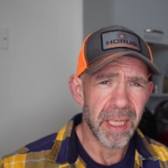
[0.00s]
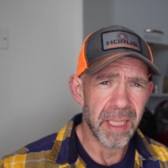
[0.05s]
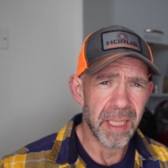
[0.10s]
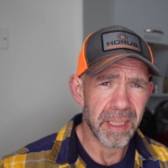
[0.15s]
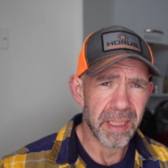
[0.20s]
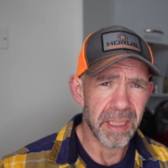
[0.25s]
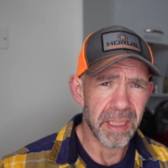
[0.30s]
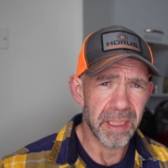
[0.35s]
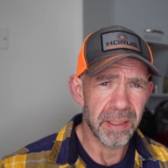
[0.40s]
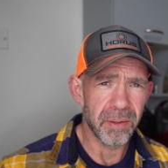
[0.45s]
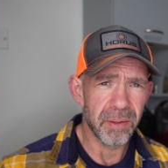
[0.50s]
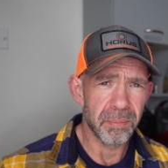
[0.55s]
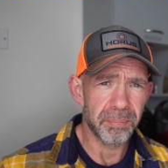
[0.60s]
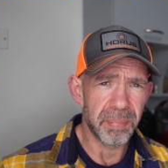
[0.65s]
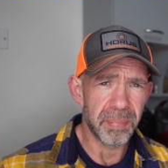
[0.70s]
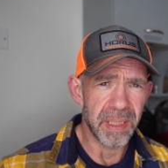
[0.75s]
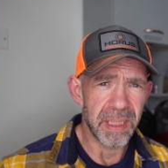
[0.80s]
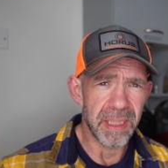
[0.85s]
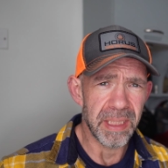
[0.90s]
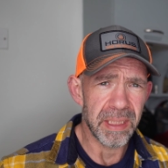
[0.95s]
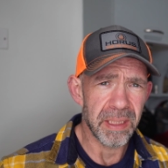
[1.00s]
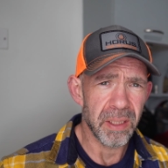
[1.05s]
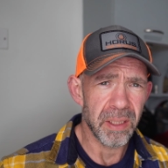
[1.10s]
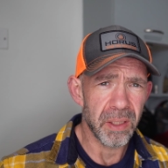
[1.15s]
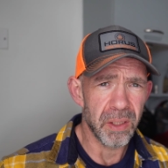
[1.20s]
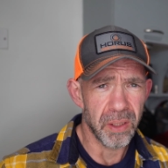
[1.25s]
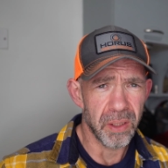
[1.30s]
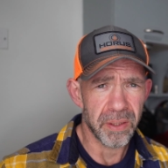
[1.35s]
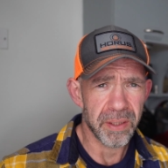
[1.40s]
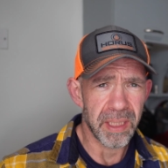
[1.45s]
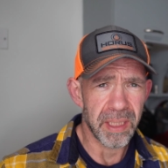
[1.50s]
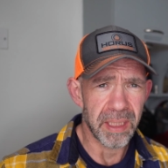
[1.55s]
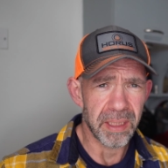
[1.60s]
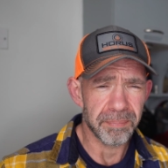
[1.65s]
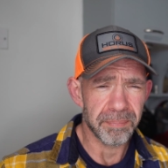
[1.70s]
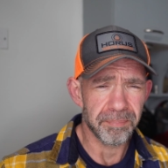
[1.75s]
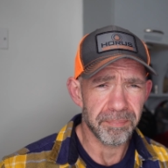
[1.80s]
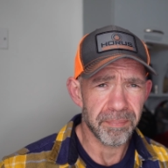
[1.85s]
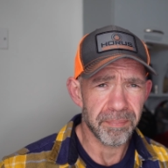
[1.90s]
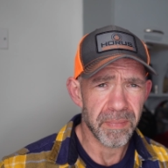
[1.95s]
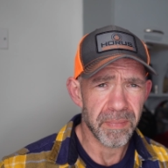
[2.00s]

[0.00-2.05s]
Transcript: It cannot be locking.